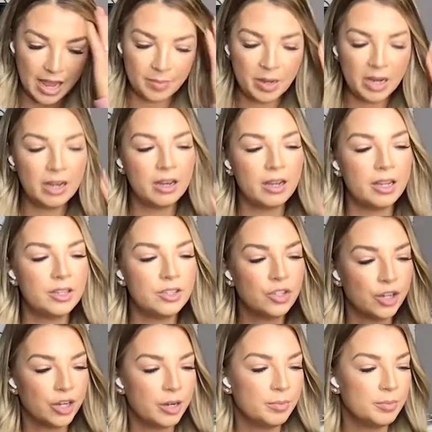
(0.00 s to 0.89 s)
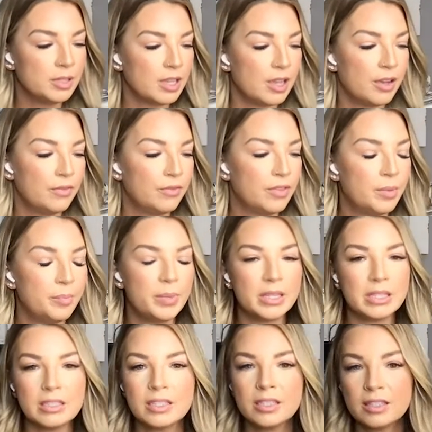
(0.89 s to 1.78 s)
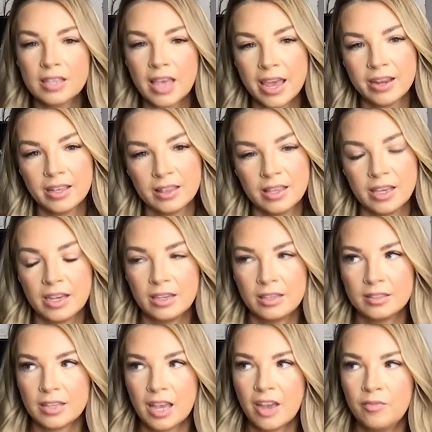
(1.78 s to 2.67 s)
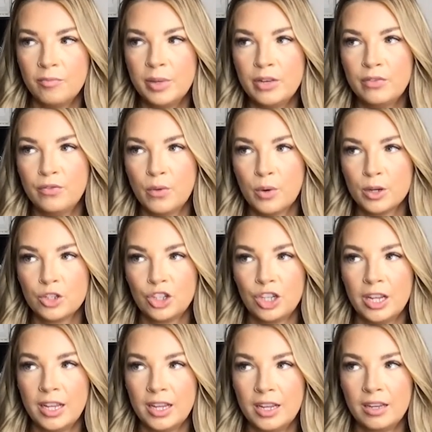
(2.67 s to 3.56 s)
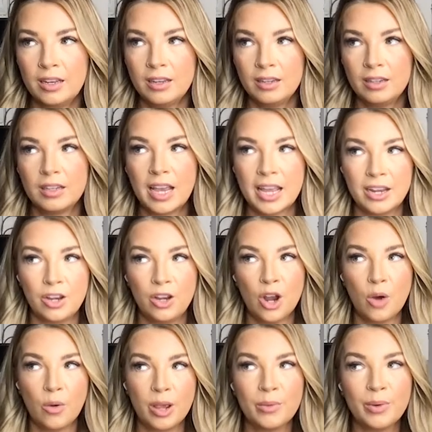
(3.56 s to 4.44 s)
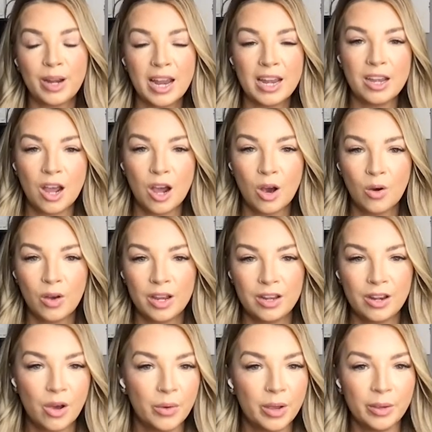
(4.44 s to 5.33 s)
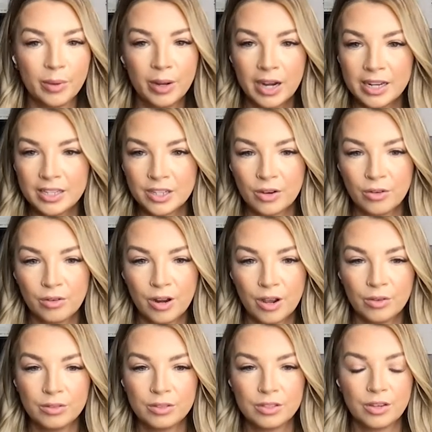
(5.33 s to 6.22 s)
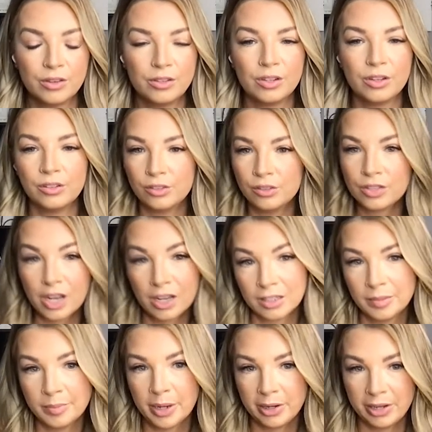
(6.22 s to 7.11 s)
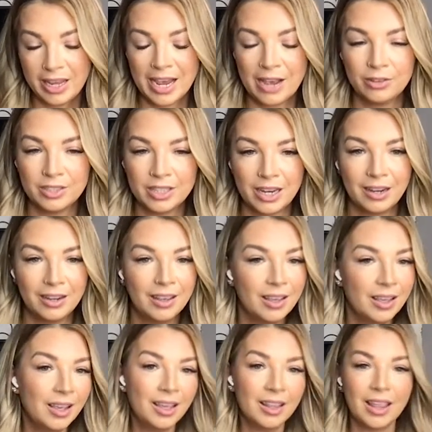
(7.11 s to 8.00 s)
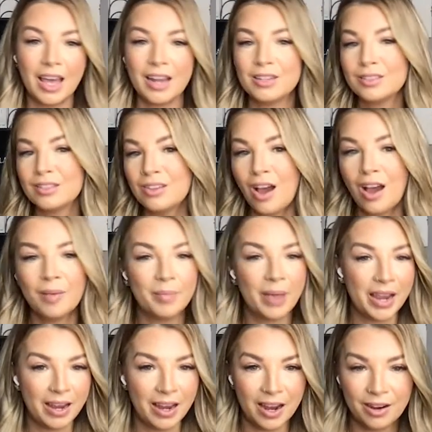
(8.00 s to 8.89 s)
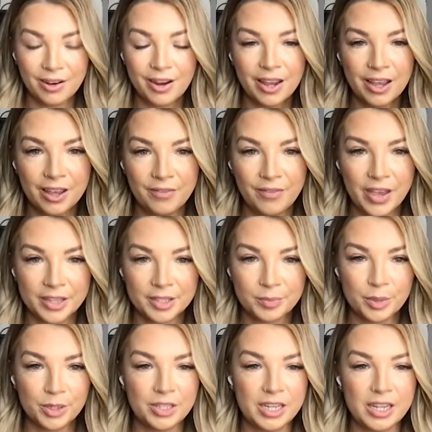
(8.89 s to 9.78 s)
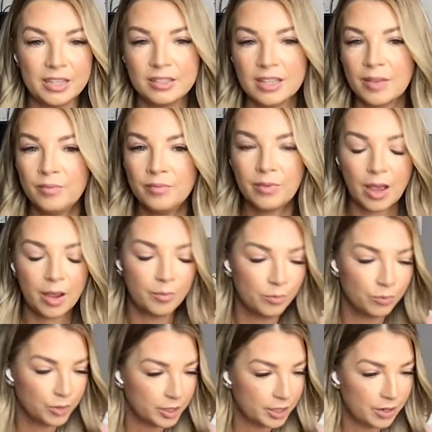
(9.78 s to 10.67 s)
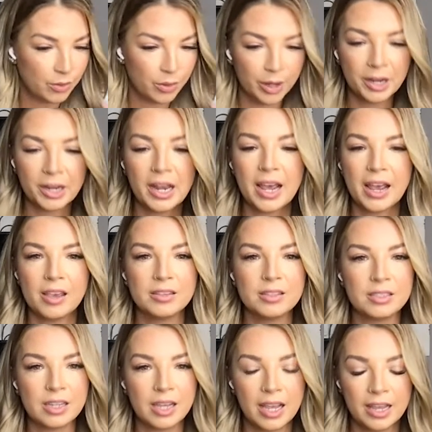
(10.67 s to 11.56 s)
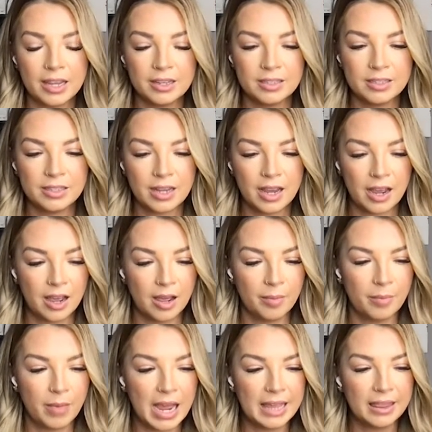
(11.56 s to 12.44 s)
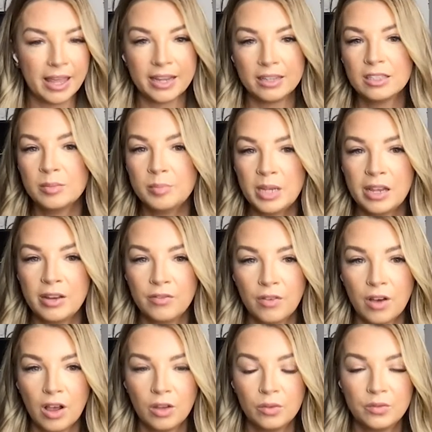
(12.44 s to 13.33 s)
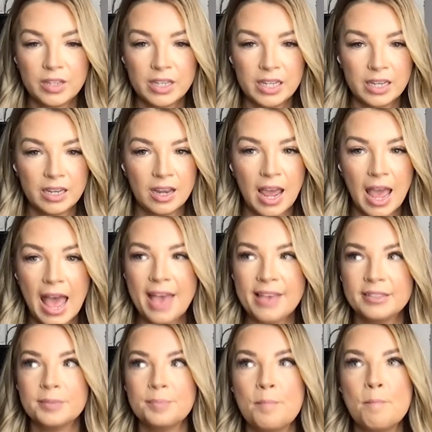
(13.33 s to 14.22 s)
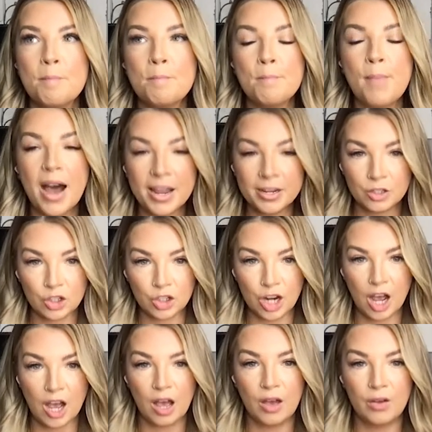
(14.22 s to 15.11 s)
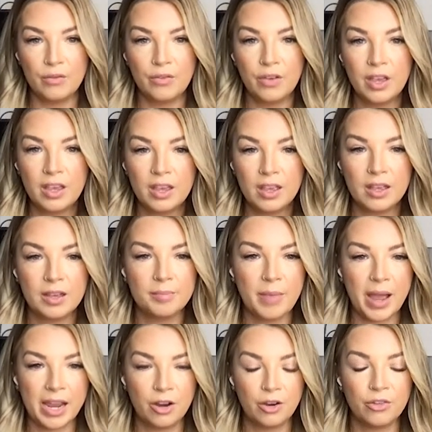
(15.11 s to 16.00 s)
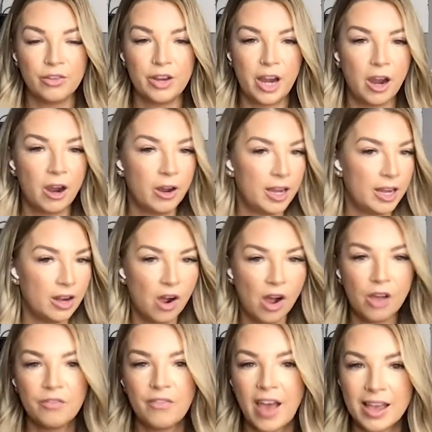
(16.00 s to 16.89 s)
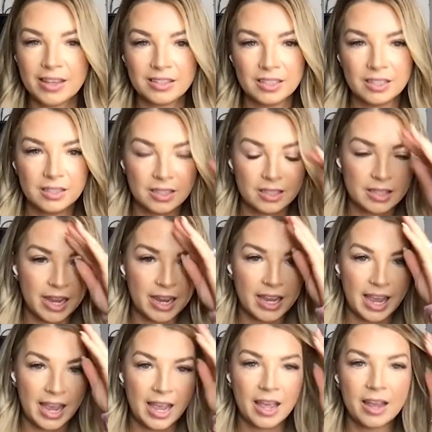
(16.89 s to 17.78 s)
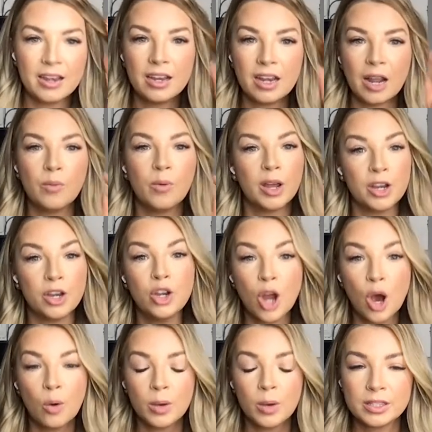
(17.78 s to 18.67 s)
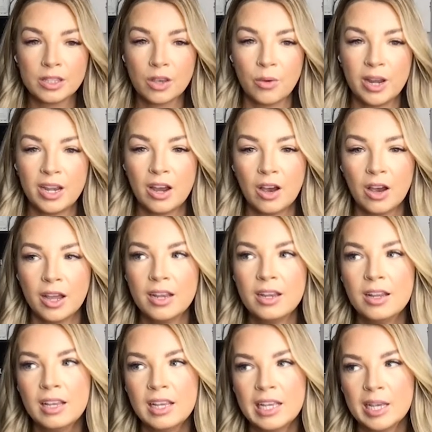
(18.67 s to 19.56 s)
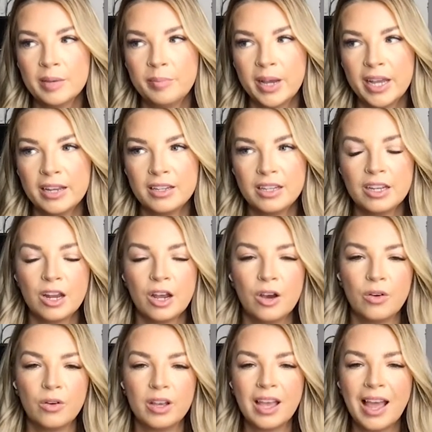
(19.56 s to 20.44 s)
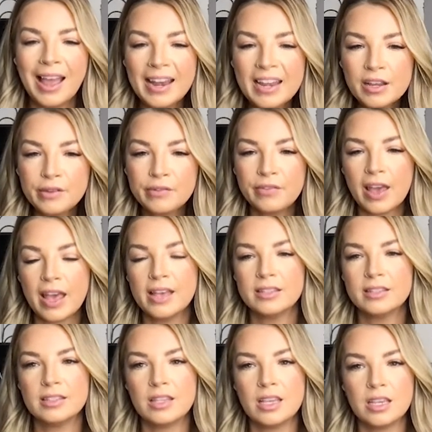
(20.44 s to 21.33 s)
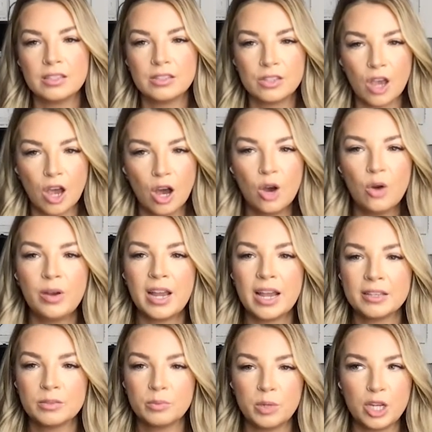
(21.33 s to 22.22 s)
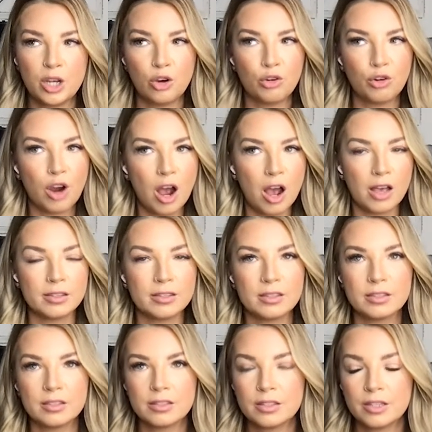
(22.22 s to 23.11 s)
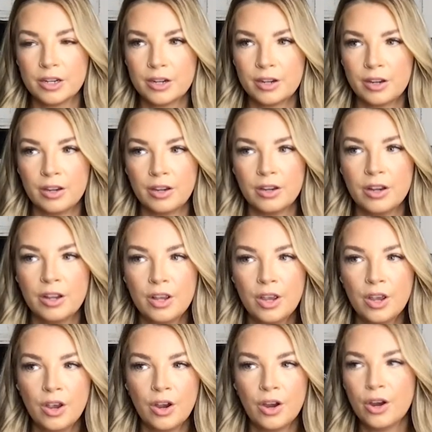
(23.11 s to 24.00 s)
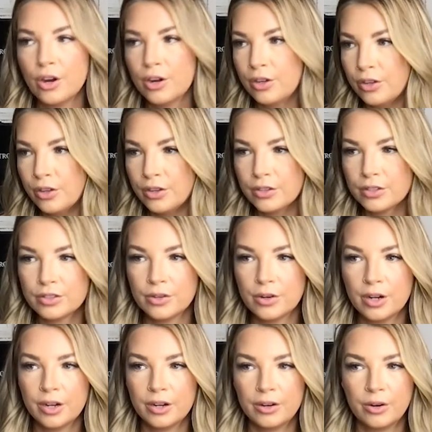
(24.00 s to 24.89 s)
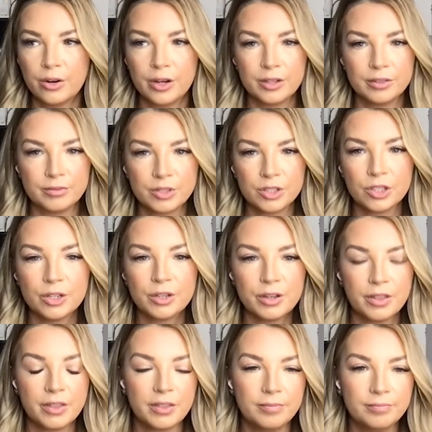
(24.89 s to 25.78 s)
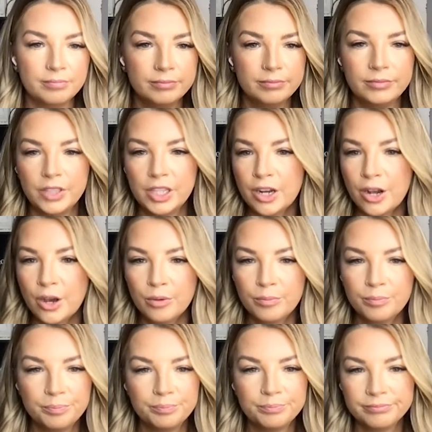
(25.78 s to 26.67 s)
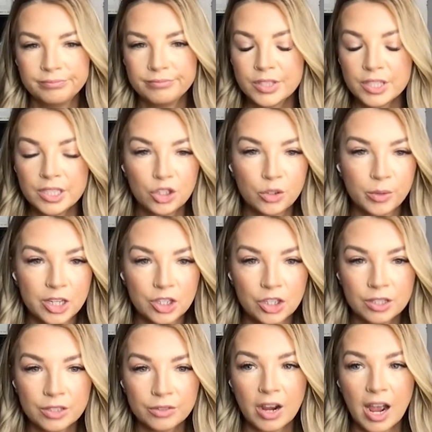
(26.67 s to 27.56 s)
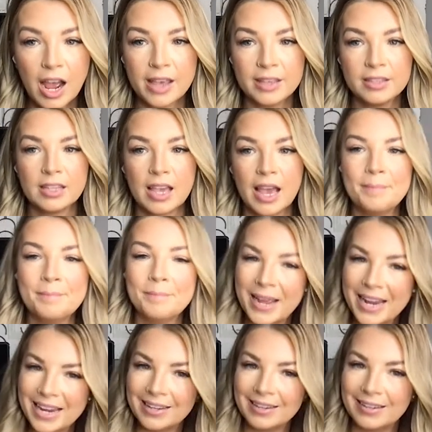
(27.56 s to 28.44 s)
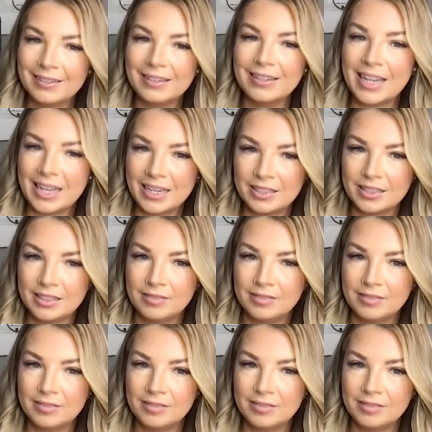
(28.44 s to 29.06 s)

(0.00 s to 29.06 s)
mean, in terms of the business side of things, I've been fortunate in kind of knowing what I know and knowing what I don't know. So, you talked about accounting. That is not my area of expertise. I'm really organized, and I like to be involved in as much of my career in all facets as I can, and I want to know going on. But, kind of as things go and as we cross certain hurdles or certain, situations arise, I might need